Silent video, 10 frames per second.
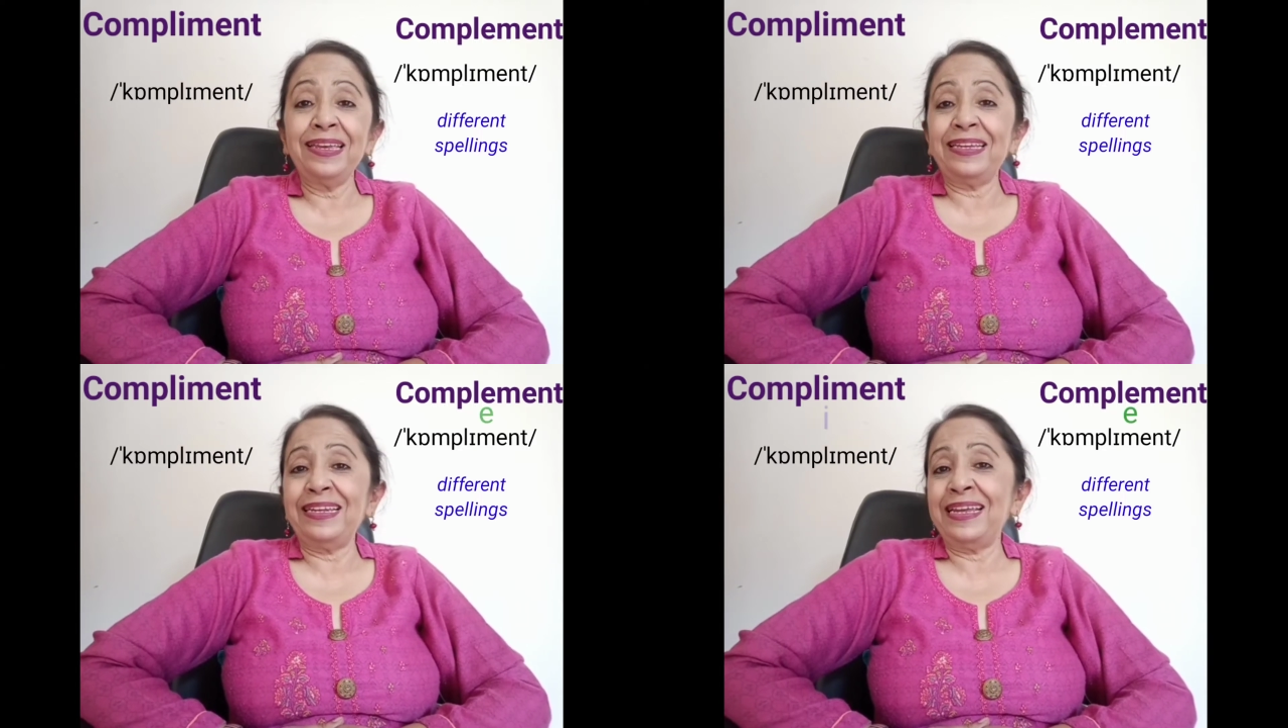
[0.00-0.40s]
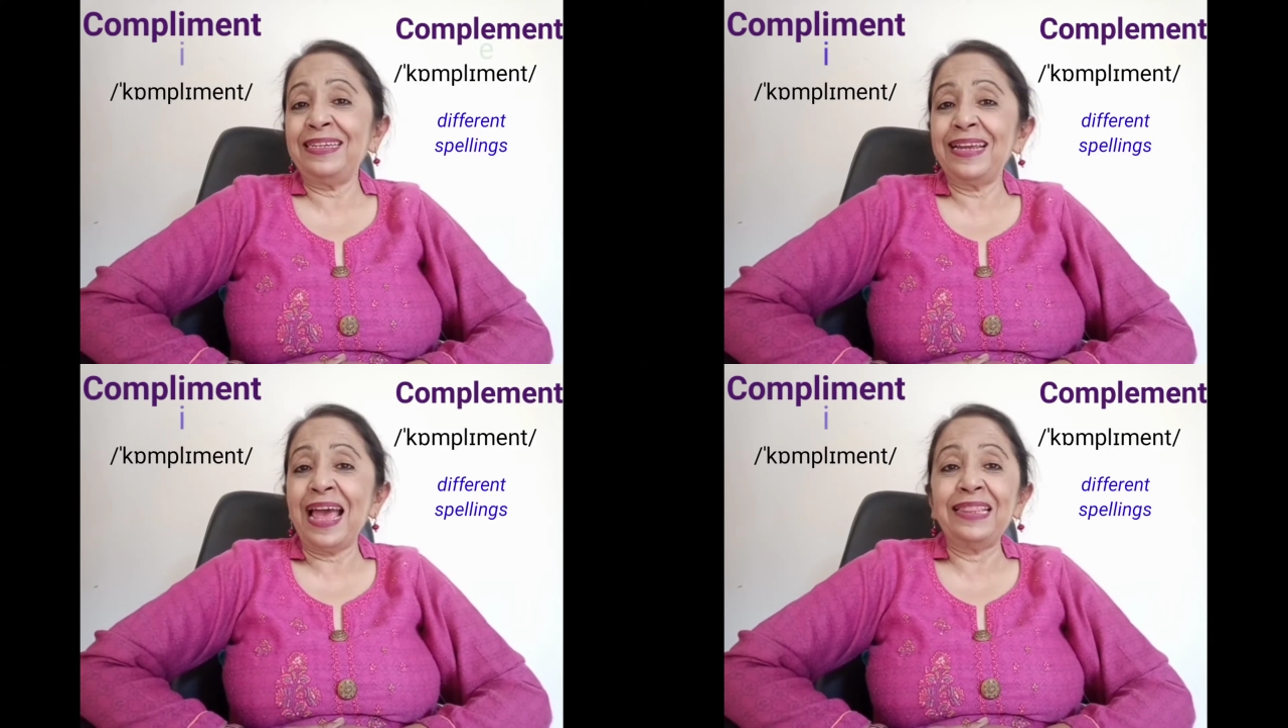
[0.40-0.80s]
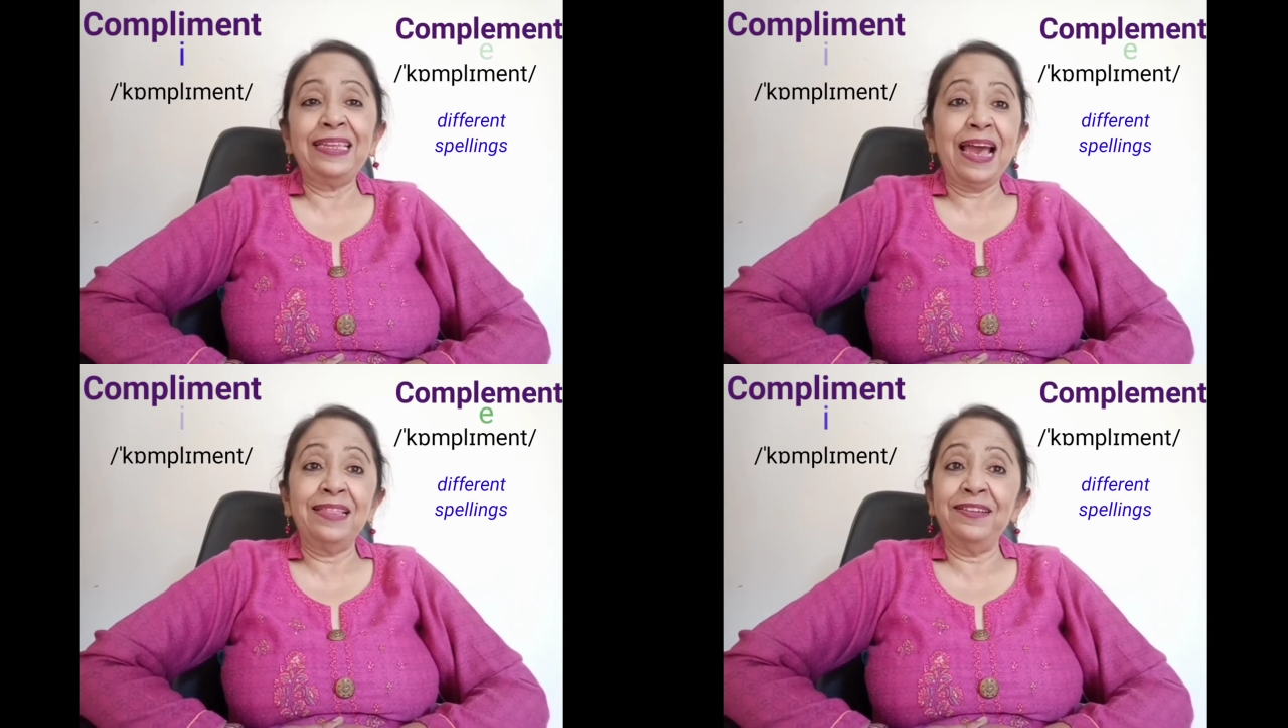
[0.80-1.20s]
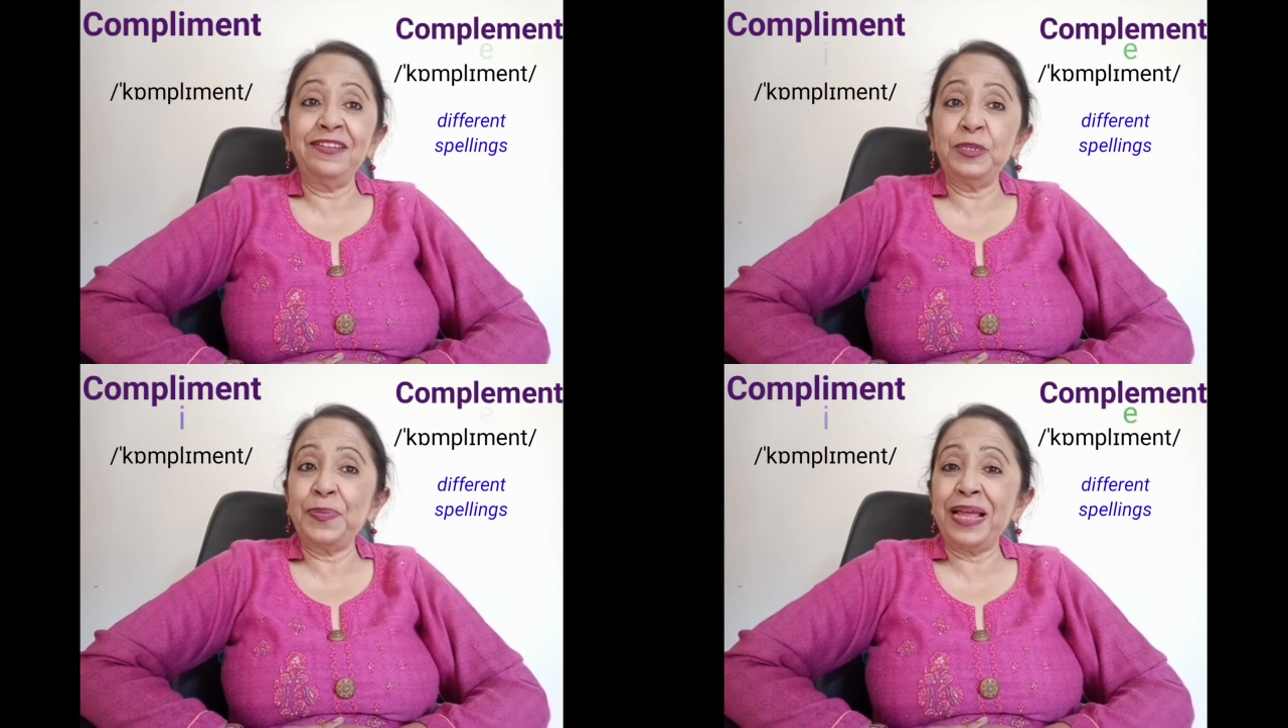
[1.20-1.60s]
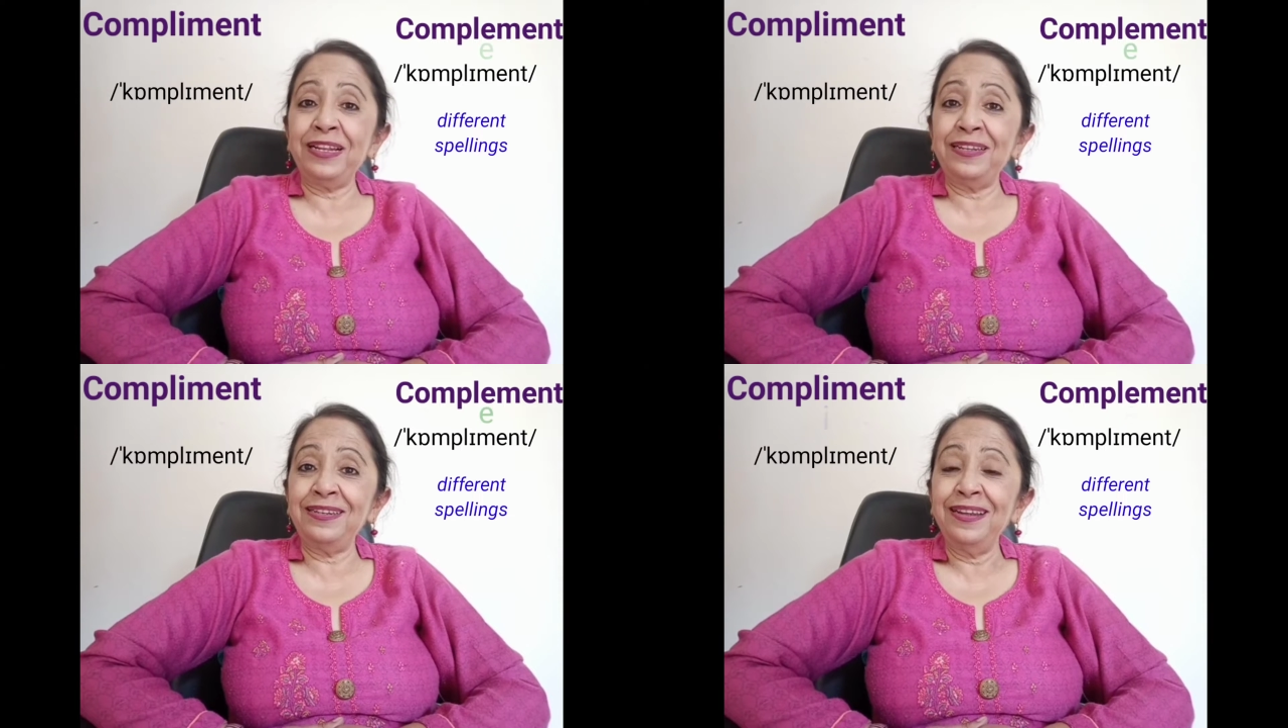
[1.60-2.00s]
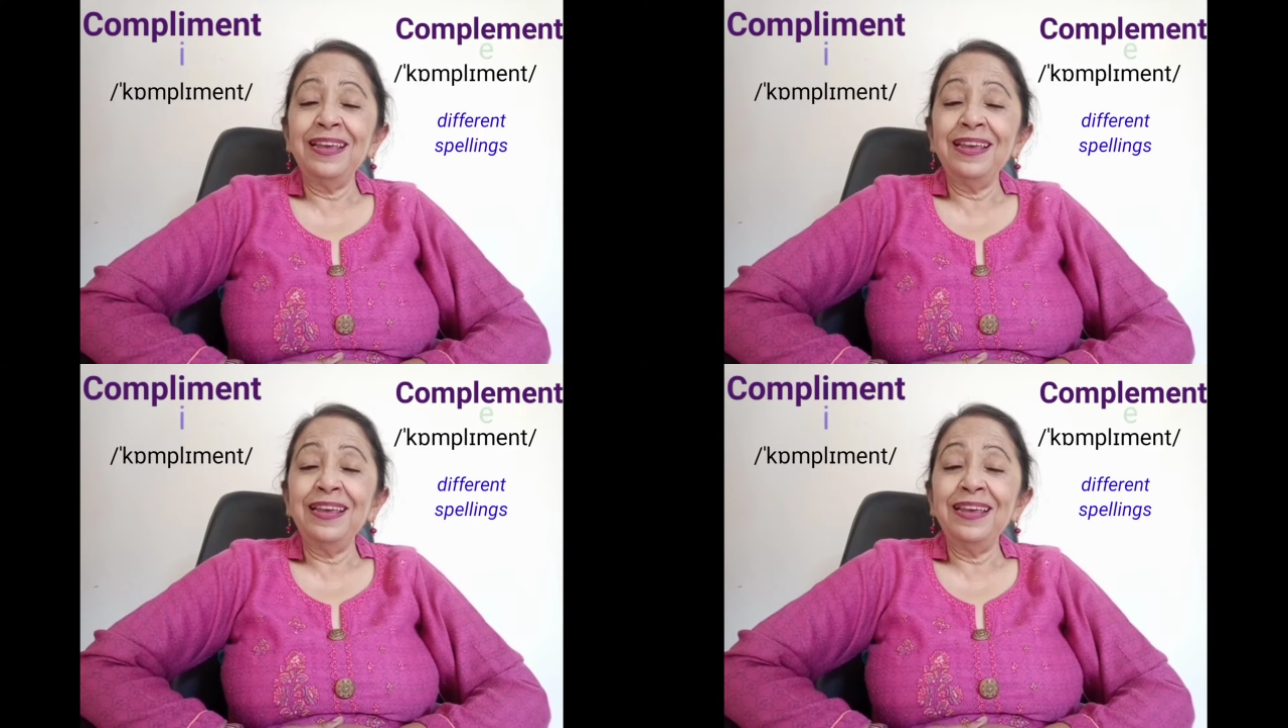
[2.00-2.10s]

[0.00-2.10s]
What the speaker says: in it and the other is spelt